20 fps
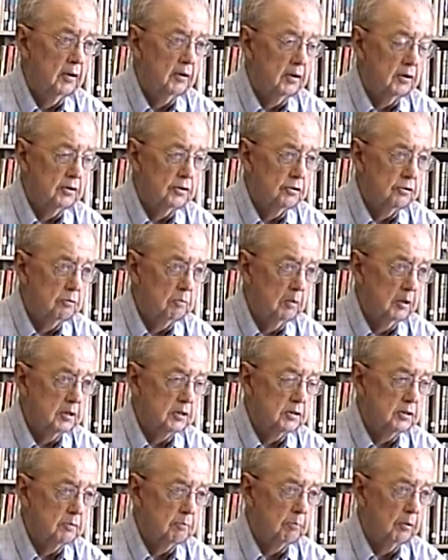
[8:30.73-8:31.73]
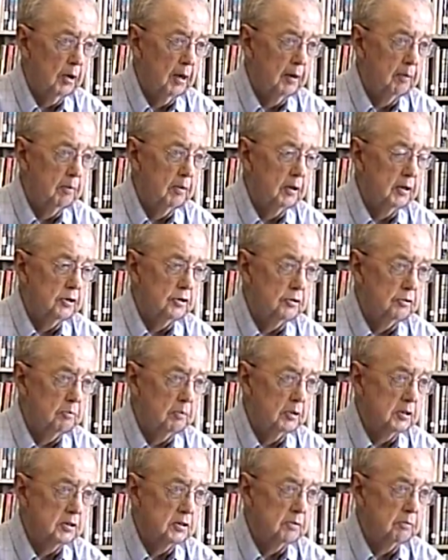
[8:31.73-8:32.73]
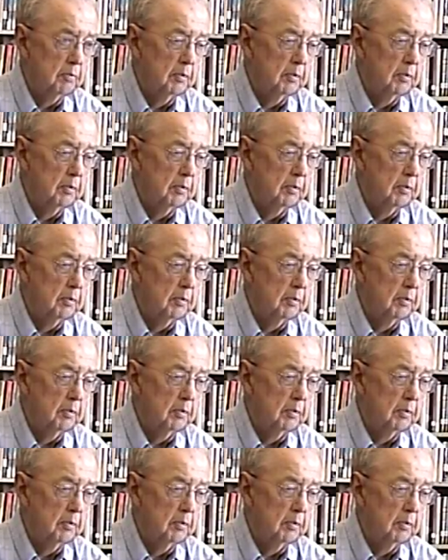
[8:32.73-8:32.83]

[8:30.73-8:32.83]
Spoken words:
then 2 months in primary, 2 months in